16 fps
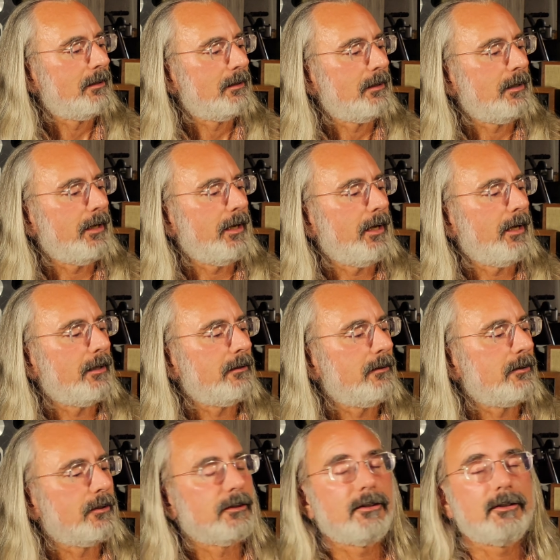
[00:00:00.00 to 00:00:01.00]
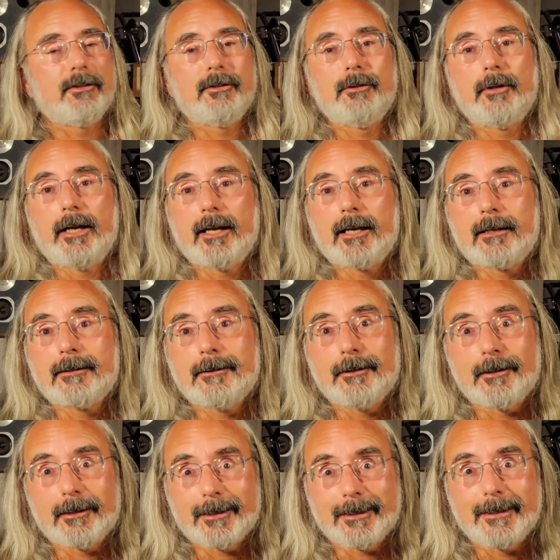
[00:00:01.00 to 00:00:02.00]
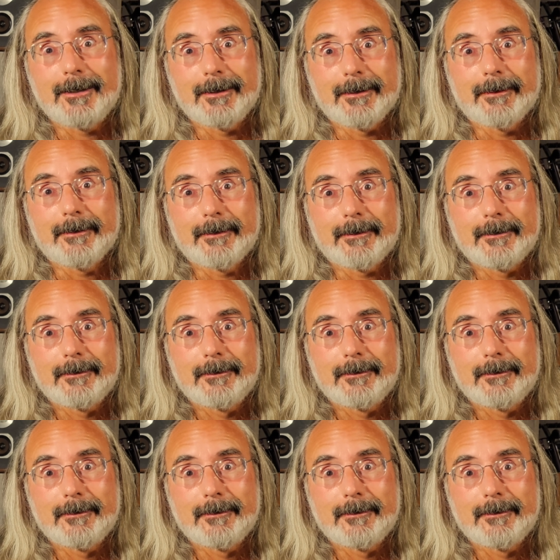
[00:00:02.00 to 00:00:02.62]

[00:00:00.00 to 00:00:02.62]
And you can do analog in.